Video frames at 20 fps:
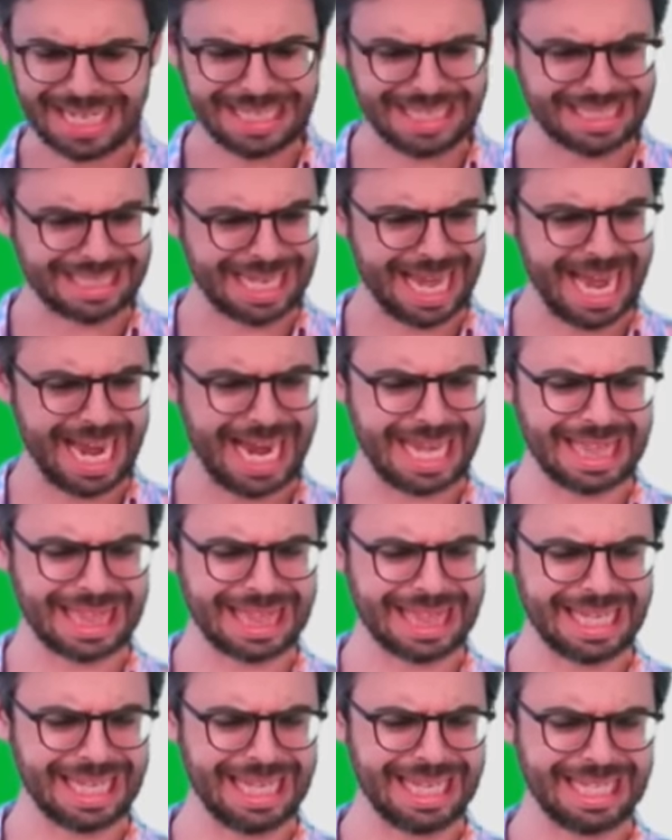can say, I
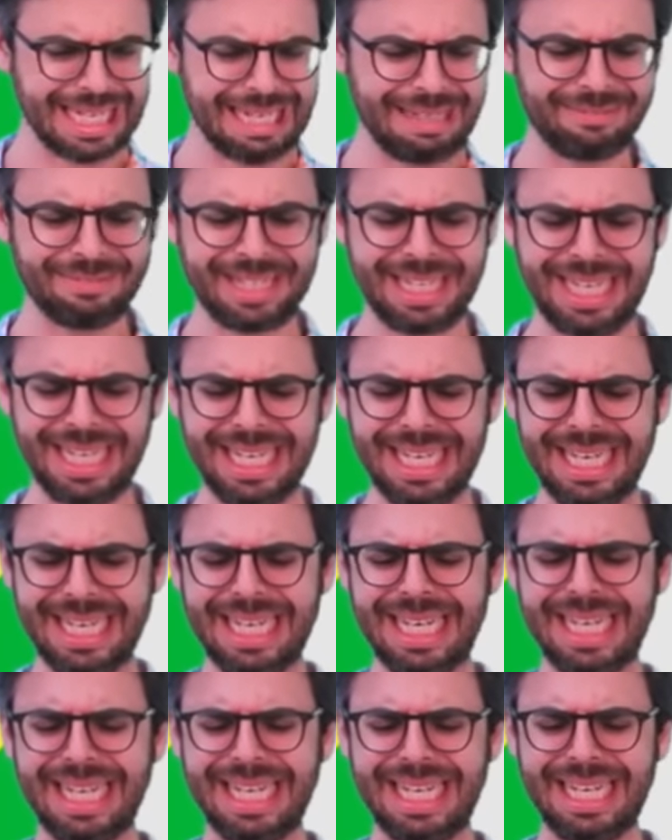think if
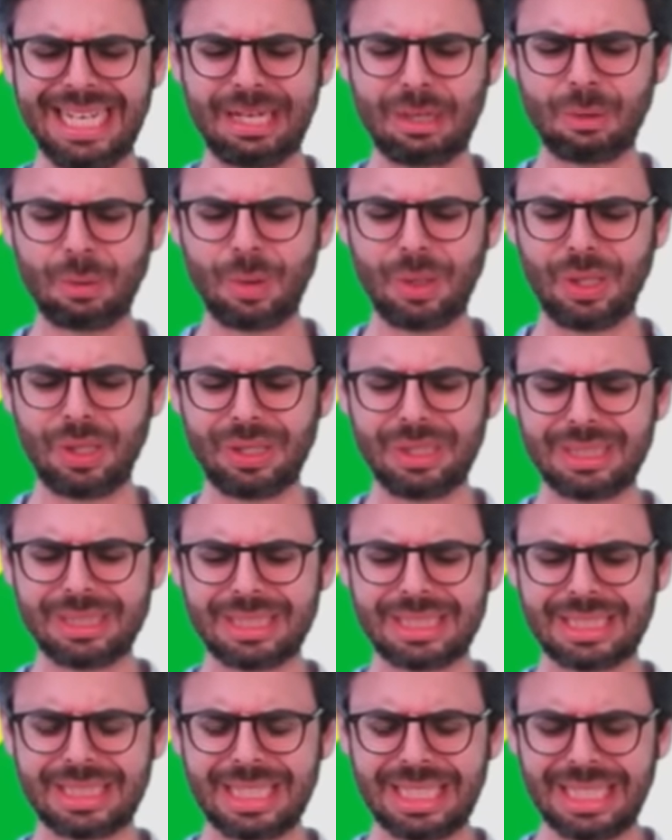key
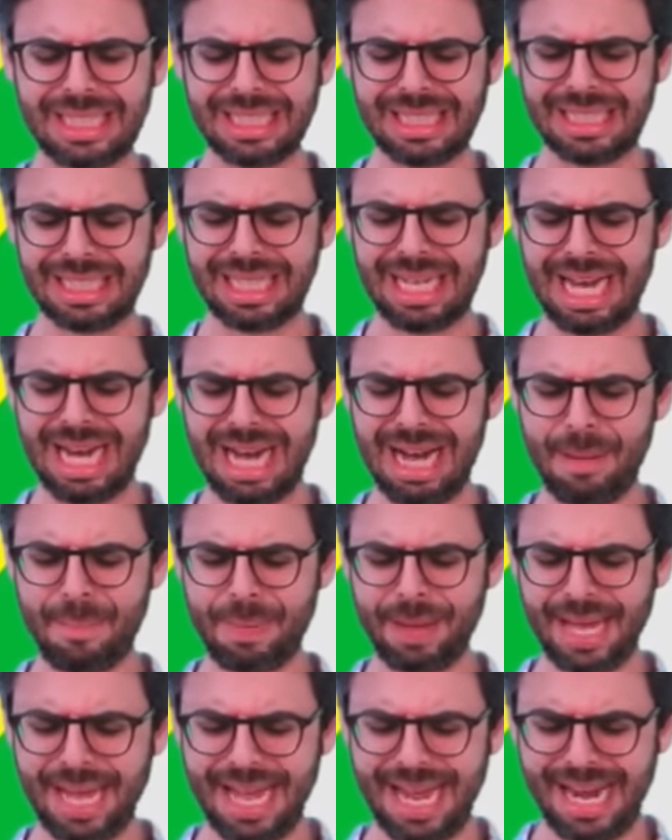equals
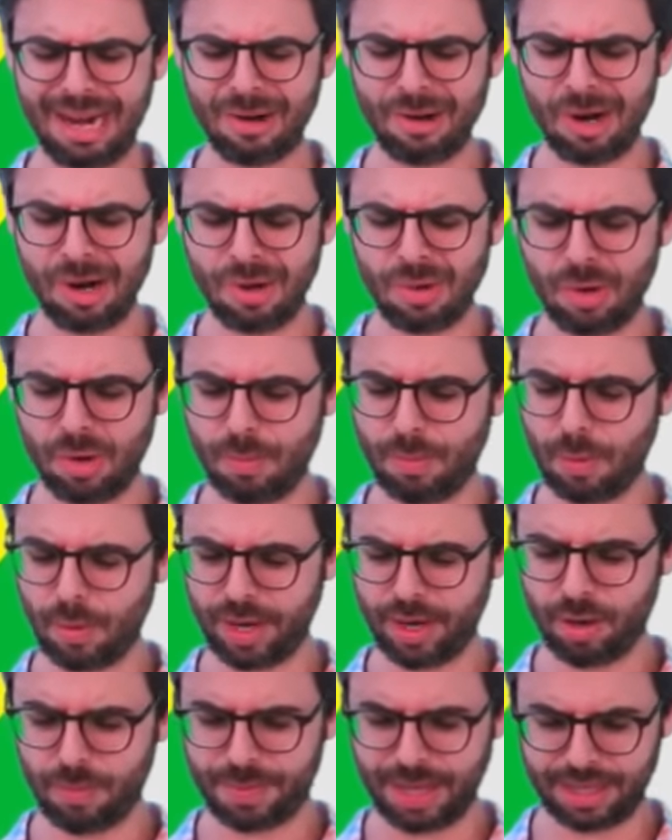up arrow, oh boy,
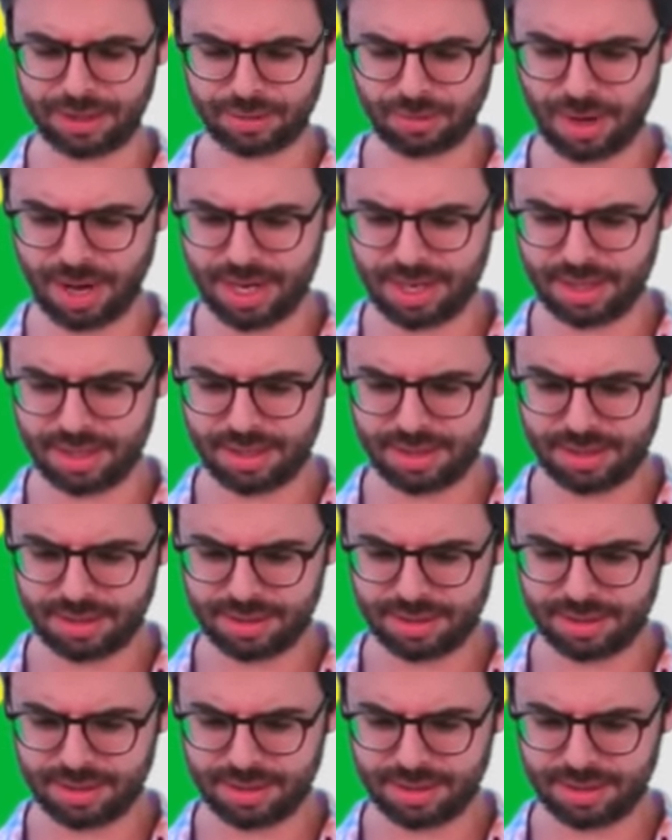I hope that's right.